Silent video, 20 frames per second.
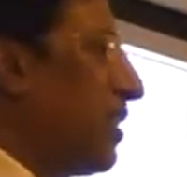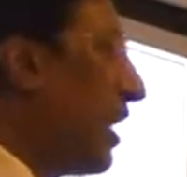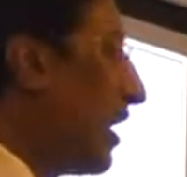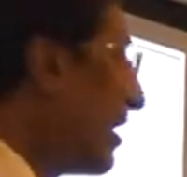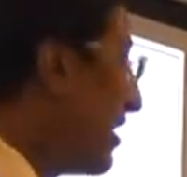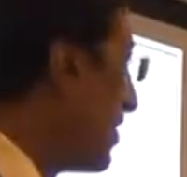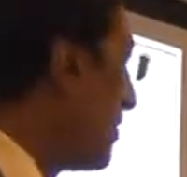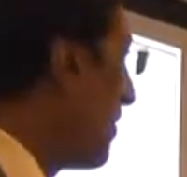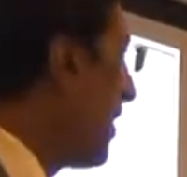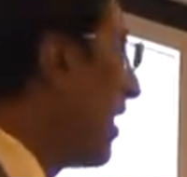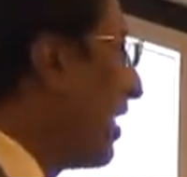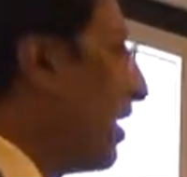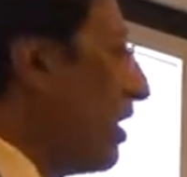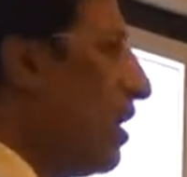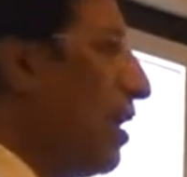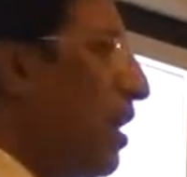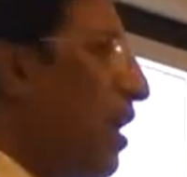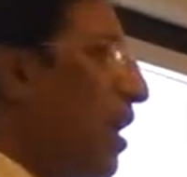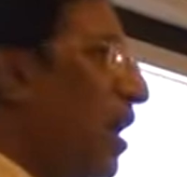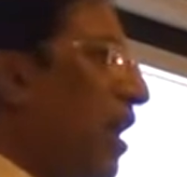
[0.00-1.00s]
That is why
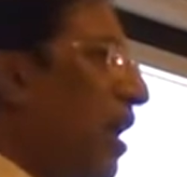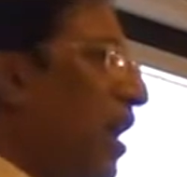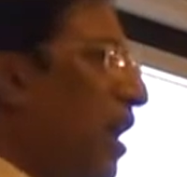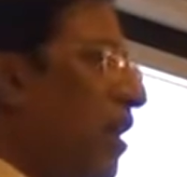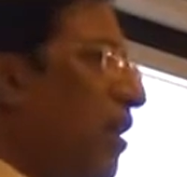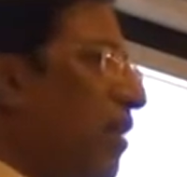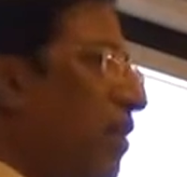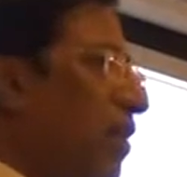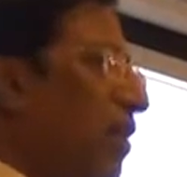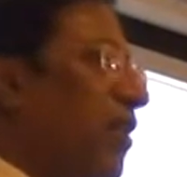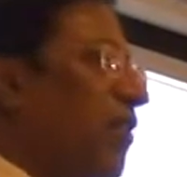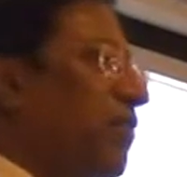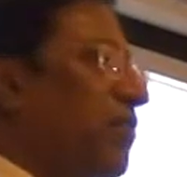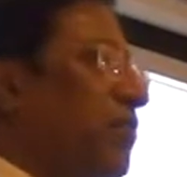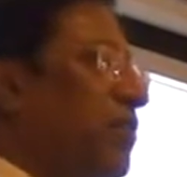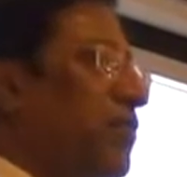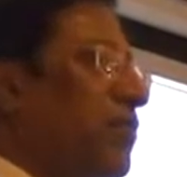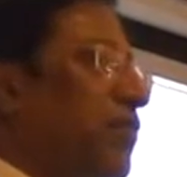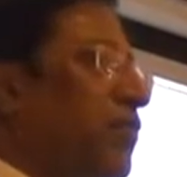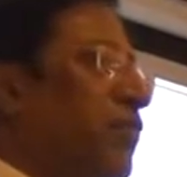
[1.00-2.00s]
I really
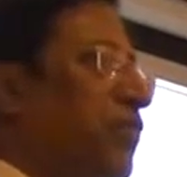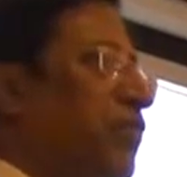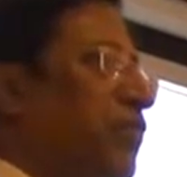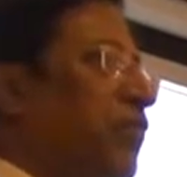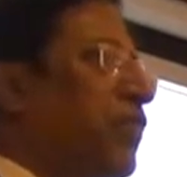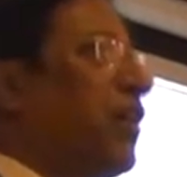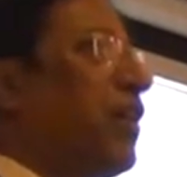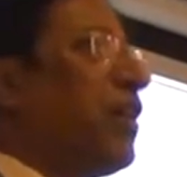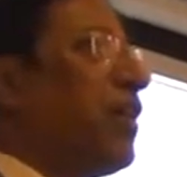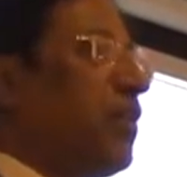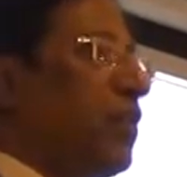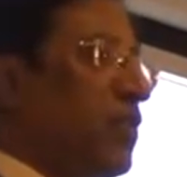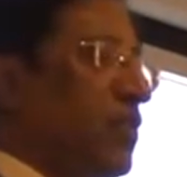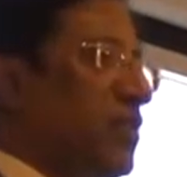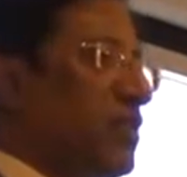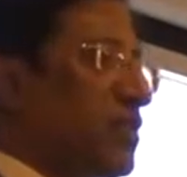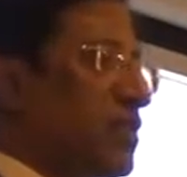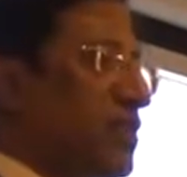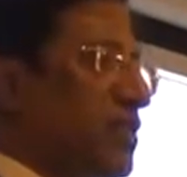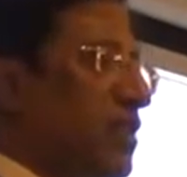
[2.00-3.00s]
fear of
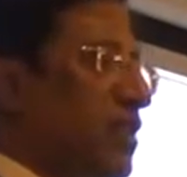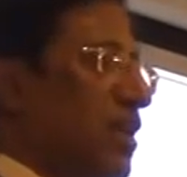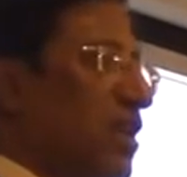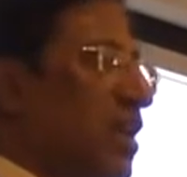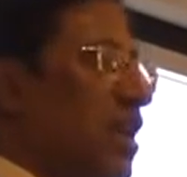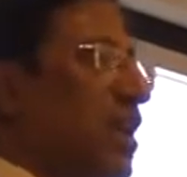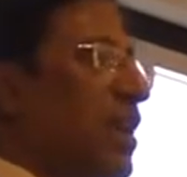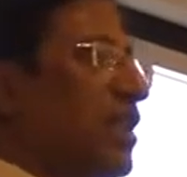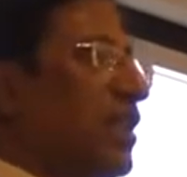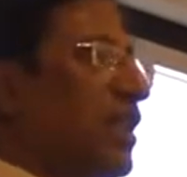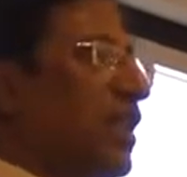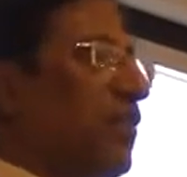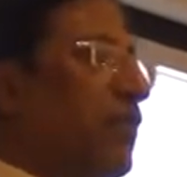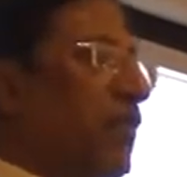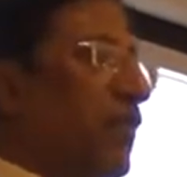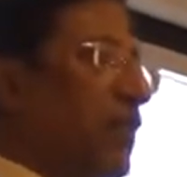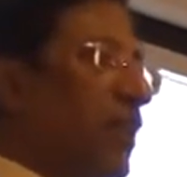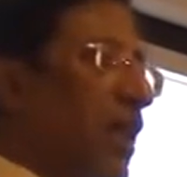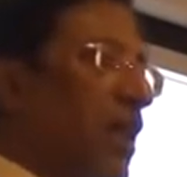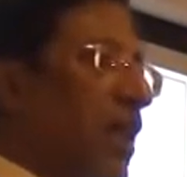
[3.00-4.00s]
this. That
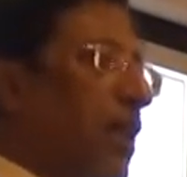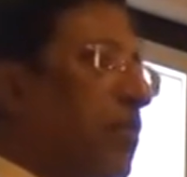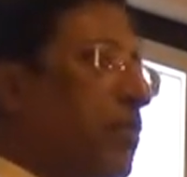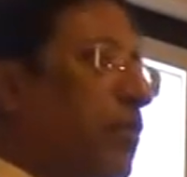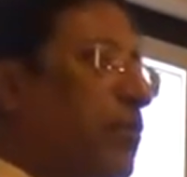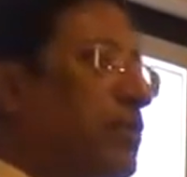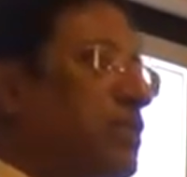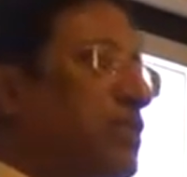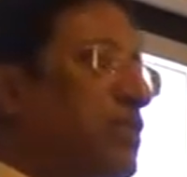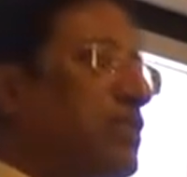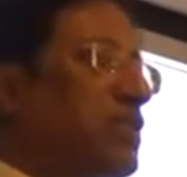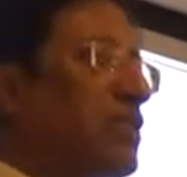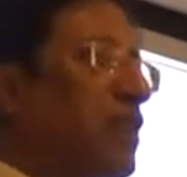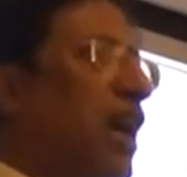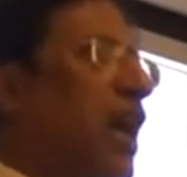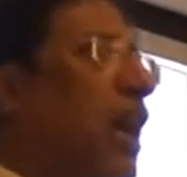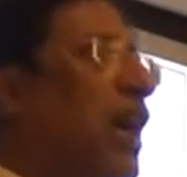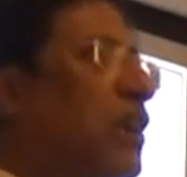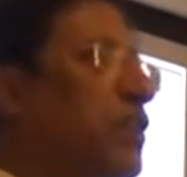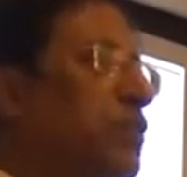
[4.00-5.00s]
when there are provisions,
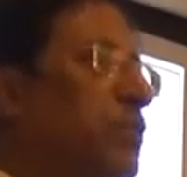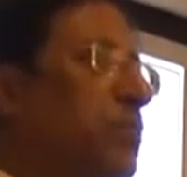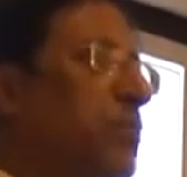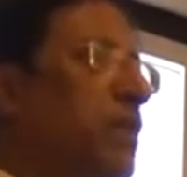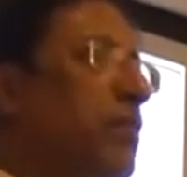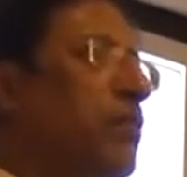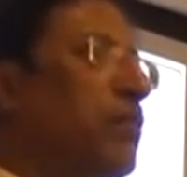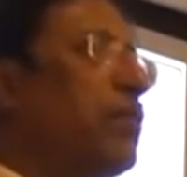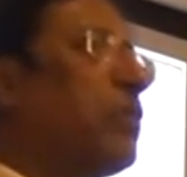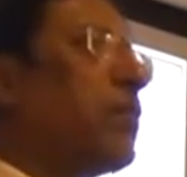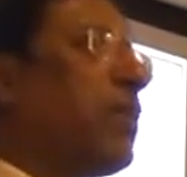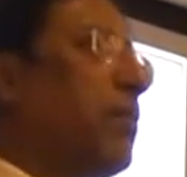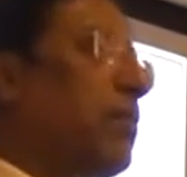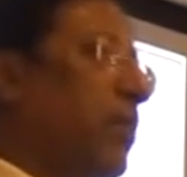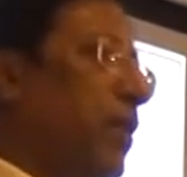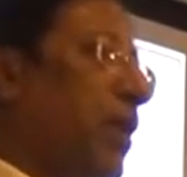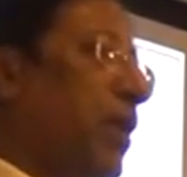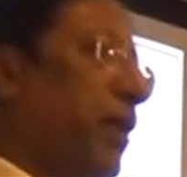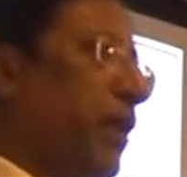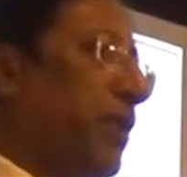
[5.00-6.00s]
I should be able to
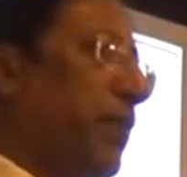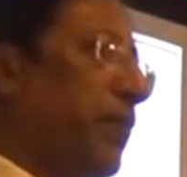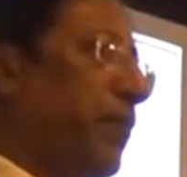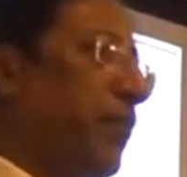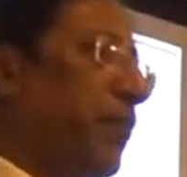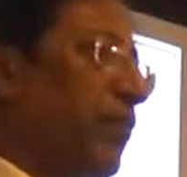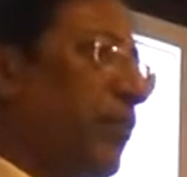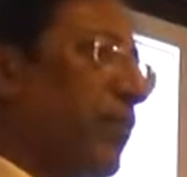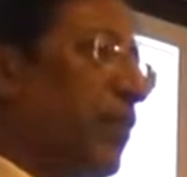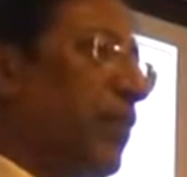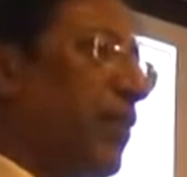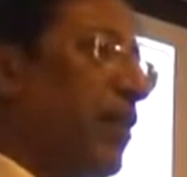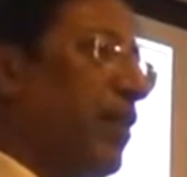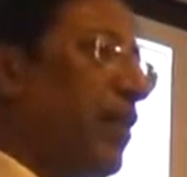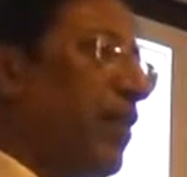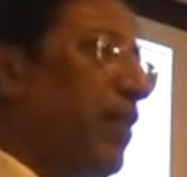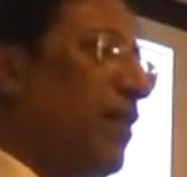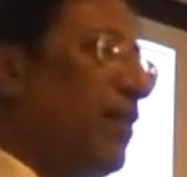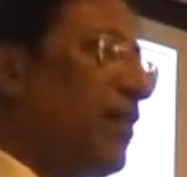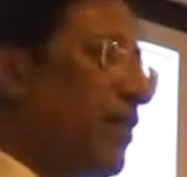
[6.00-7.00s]
comply.
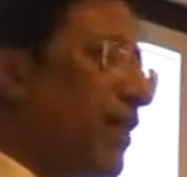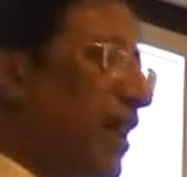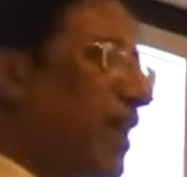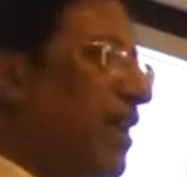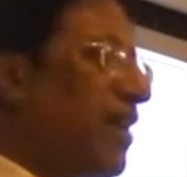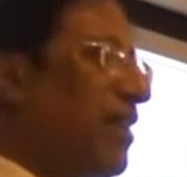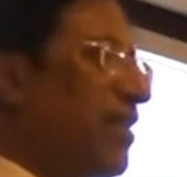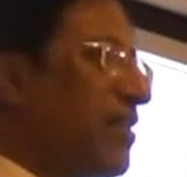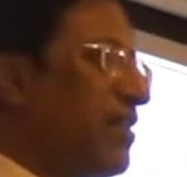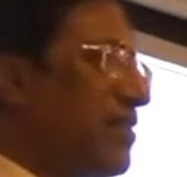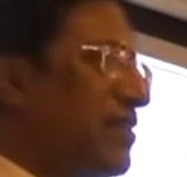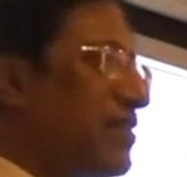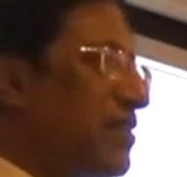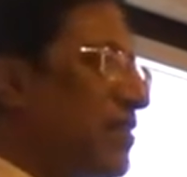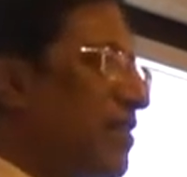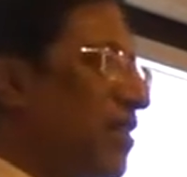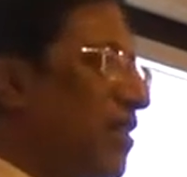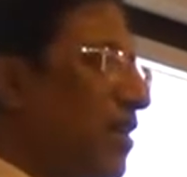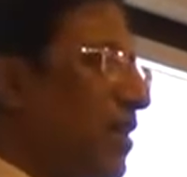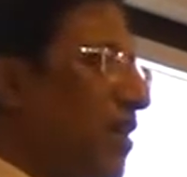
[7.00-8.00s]
Second is,
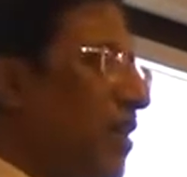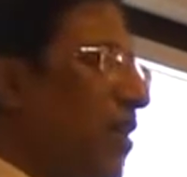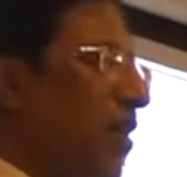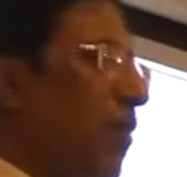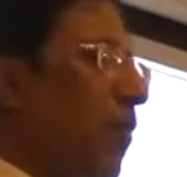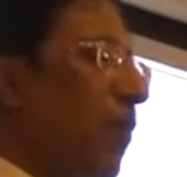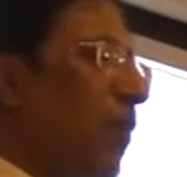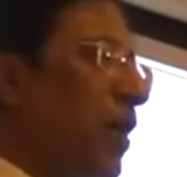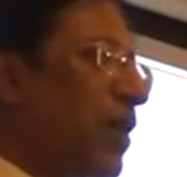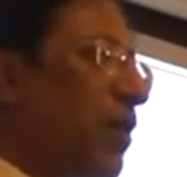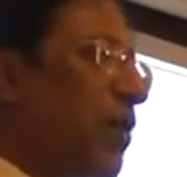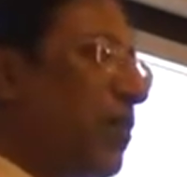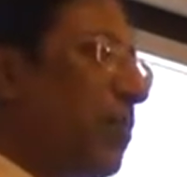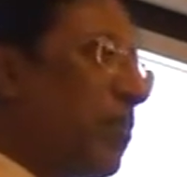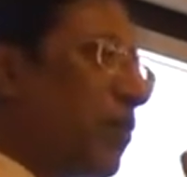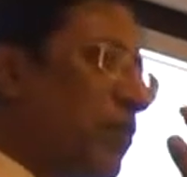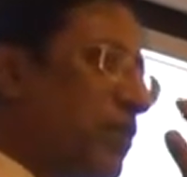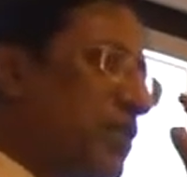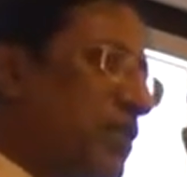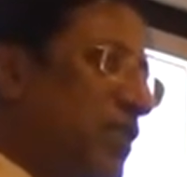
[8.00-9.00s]
why do you
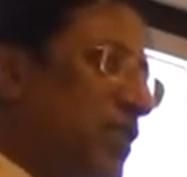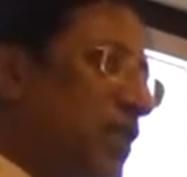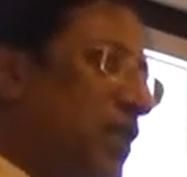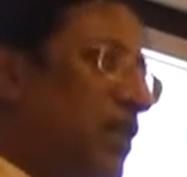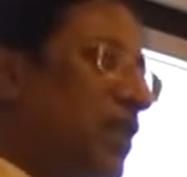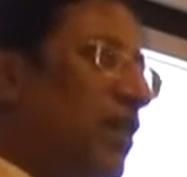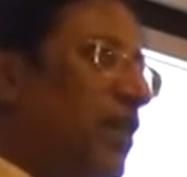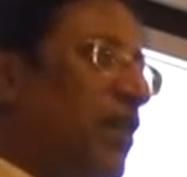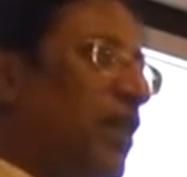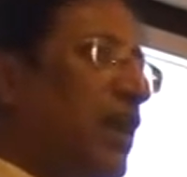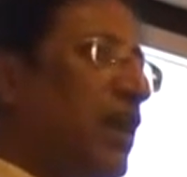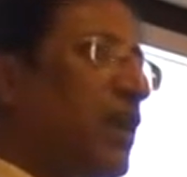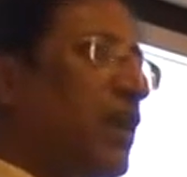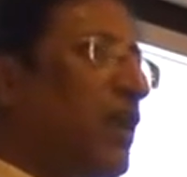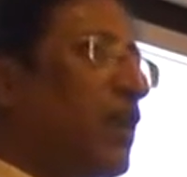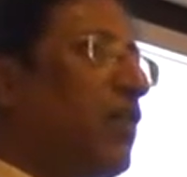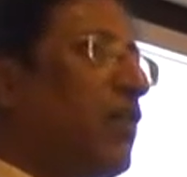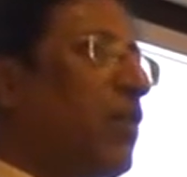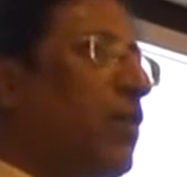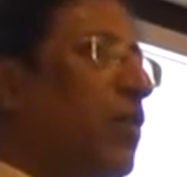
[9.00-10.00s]
proceed in
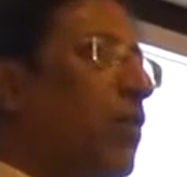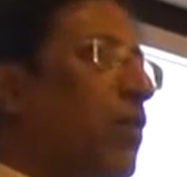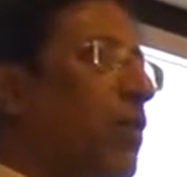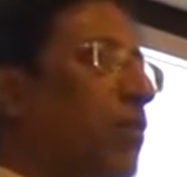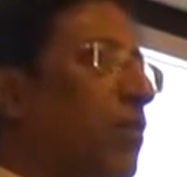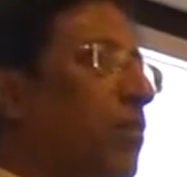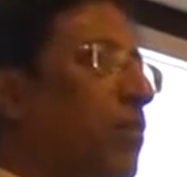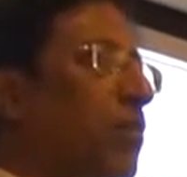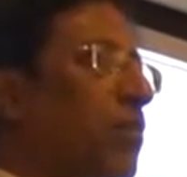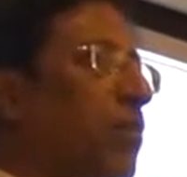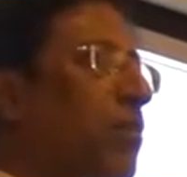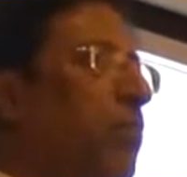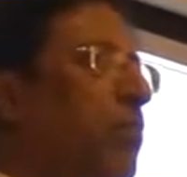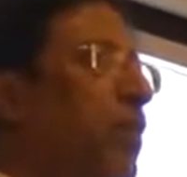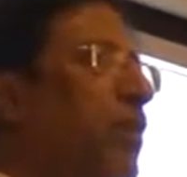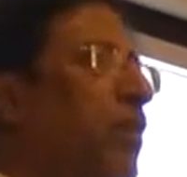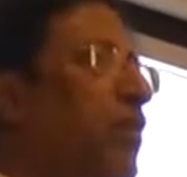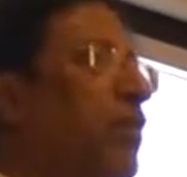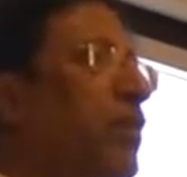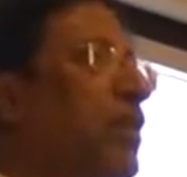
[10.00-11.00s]
writing a law
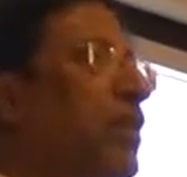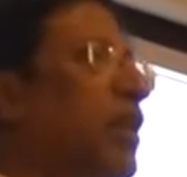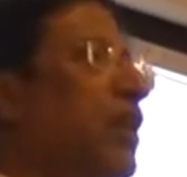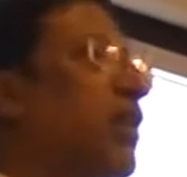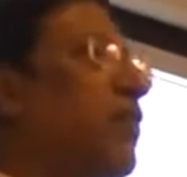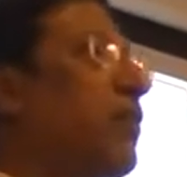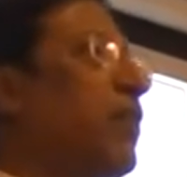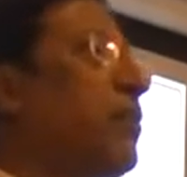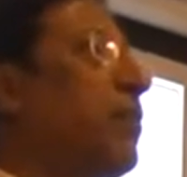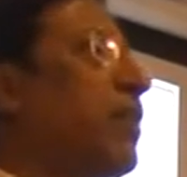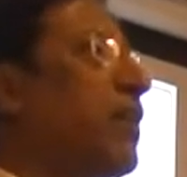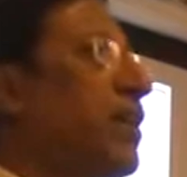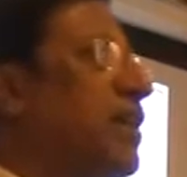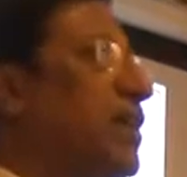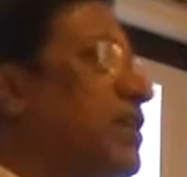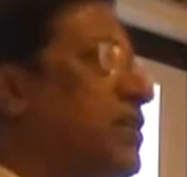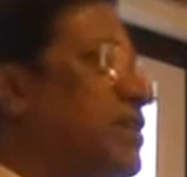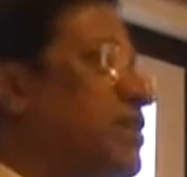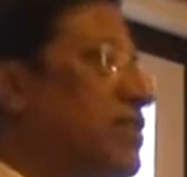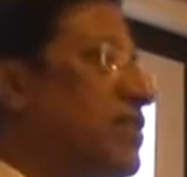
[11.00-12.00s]
believing that everybody
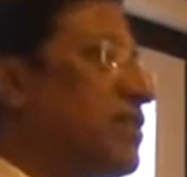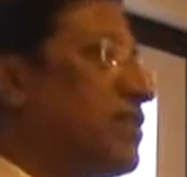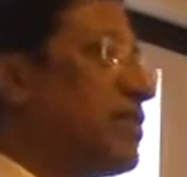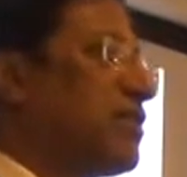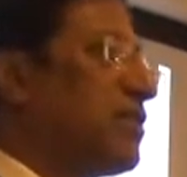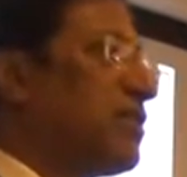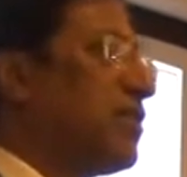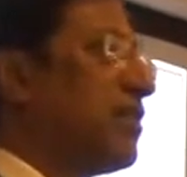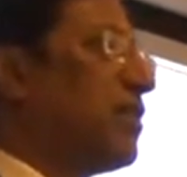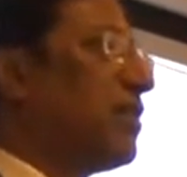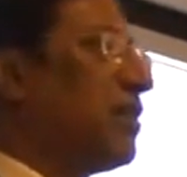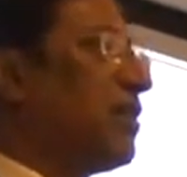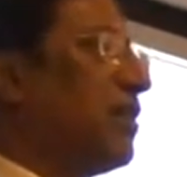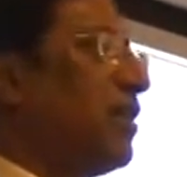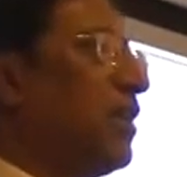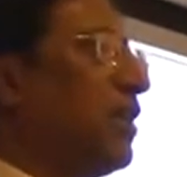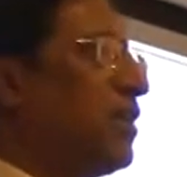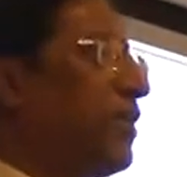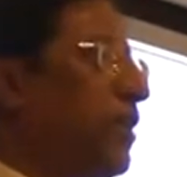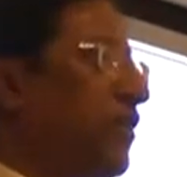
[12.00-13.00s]
is
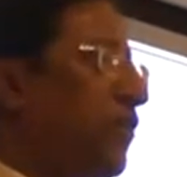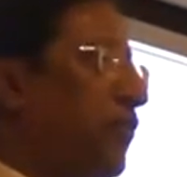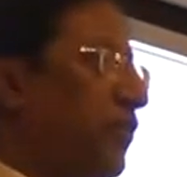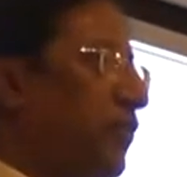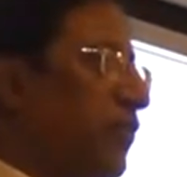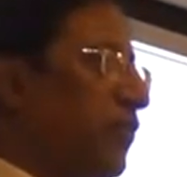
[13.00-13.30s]
a thief?